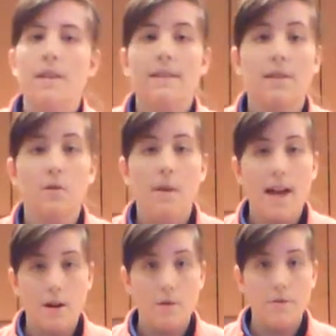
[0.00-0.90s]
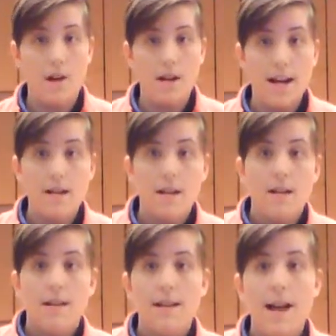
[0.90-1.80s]
with two arrows on it.
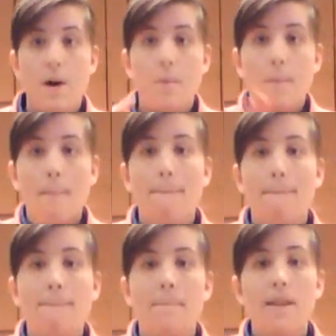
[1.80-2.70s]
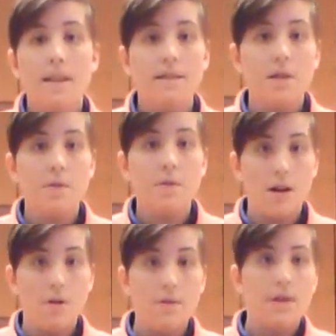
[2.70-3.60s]
Now, these two
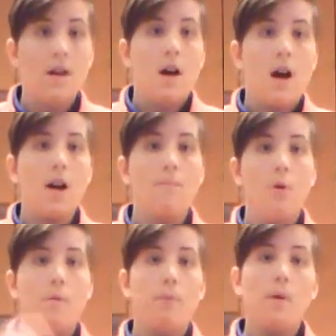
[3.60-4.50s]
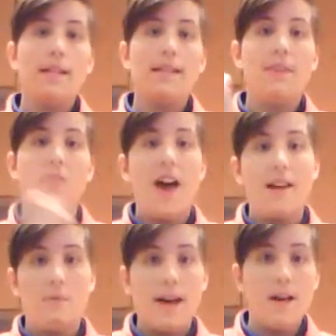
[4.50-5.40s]
arrows are both pointed
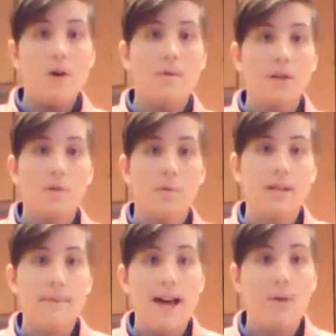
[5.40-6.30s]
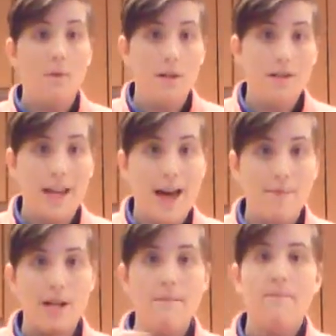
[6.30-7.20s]
that way over towards my orange
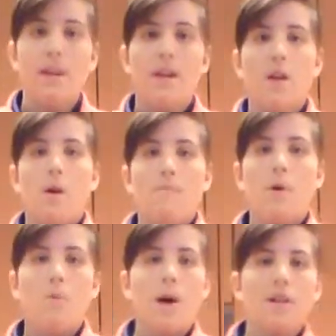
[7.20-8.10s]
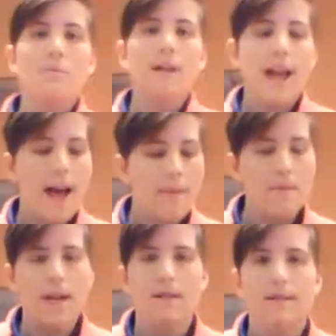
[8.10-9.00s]
cabinet. But watch what
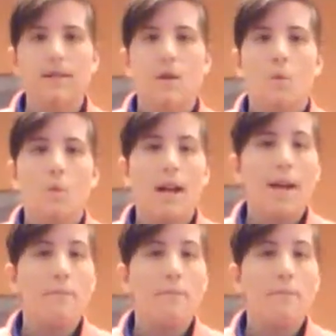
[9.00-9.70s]
happens when